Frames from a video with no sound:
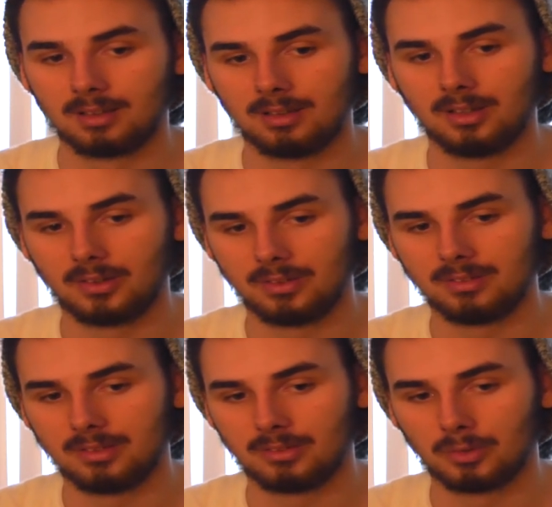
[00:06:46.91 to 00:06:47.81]
you know, he,
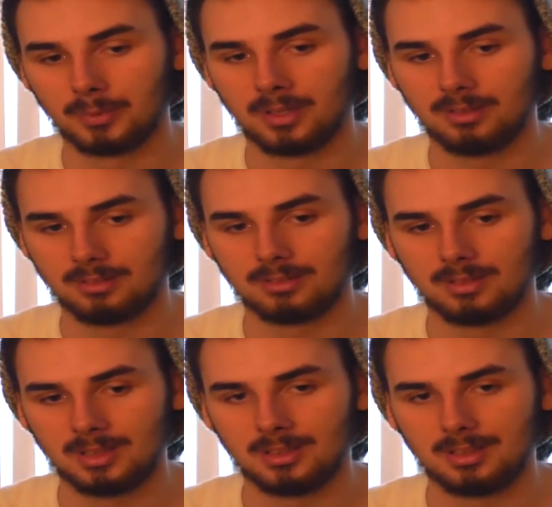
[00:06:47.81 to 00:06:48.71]
he told me
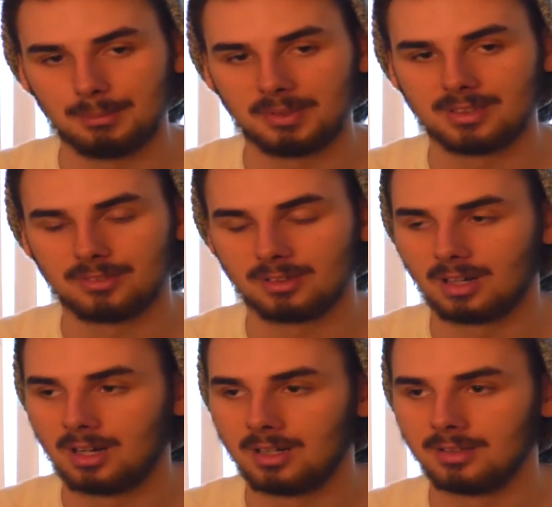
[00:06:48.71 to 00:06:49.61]
he, he believes in
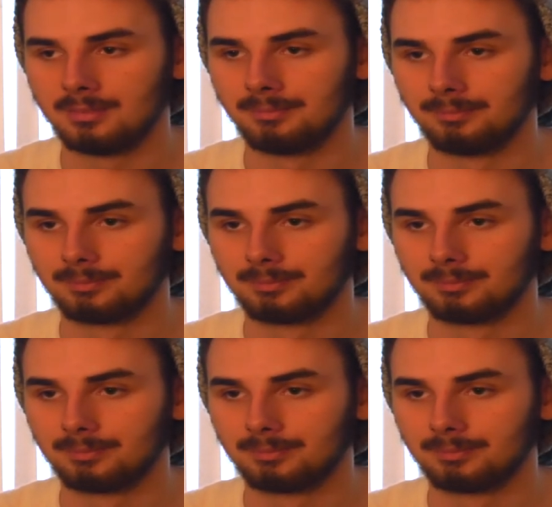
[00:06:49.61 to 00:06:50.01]
God and